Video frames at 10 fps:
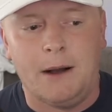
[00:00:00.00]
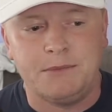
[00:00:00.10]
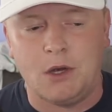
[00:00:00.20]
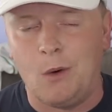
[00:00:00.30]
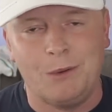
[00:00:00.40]

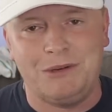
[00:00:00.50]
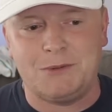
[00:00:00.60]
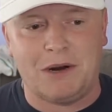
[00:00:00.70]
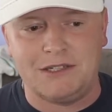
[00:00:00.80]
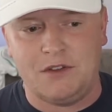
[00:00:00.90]
So I wouldn't be
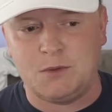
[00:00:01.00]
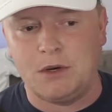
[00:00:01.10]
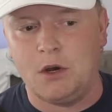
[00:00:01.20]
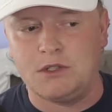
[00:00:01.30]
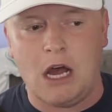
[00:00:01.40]
surprised if this
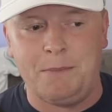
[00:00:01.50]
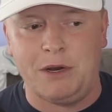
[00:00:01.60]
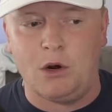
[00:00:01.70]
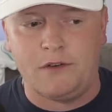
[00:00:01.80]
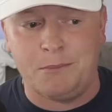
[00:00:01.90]
one goes up
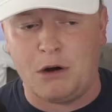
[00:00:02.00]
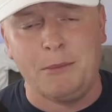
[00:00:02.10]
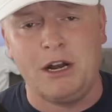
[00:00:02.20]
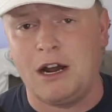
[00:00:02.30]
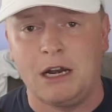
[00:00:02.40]
and over. I'm
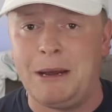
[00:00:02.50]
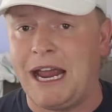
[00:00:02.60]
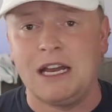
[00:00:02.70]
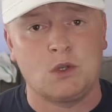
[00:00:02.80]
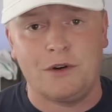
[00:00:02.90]
probably not going to
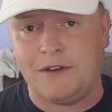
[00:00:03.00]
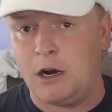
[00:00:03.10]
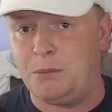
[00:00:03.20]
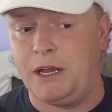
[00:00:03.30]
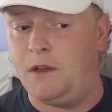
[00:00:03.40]
make any sort of
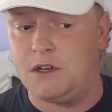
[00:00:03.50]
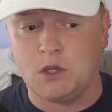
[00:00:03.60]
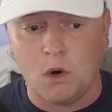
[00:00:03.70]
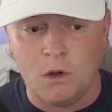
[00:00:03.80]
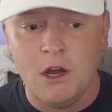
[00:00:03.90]
final play on the
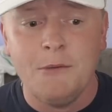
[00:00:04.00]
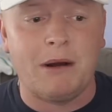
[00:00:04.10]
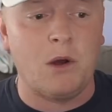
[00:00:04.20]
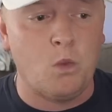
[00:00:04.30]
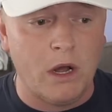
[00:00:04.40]
total,
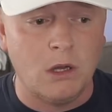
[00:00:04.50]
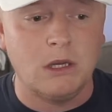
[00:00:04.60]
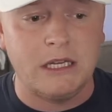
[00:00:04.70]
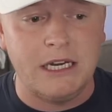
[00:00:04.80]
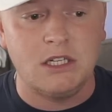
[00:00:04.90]
but I
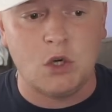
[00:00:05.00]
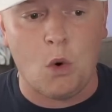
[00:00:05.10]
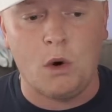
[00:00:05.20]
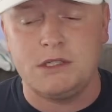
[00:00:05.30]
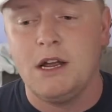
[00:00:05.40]
will lean
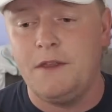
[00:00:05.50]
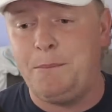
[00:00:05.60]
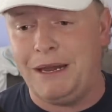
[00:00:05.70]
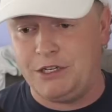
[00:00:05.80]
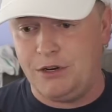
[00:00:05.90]
towards the
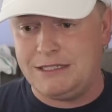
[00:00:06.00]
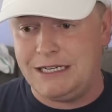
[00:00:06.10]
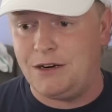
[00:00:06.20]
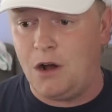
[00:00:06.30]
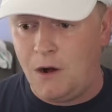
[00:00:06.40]
Patriots
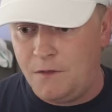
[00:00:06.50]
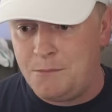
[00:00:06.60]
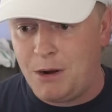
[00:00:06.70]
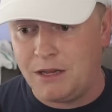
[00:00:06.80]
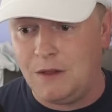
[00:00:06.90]
here on the
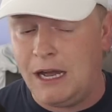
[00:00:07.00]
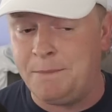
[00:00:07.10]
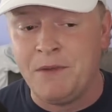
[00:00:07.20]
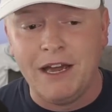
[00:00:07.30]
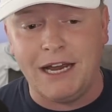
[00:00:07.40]
money line.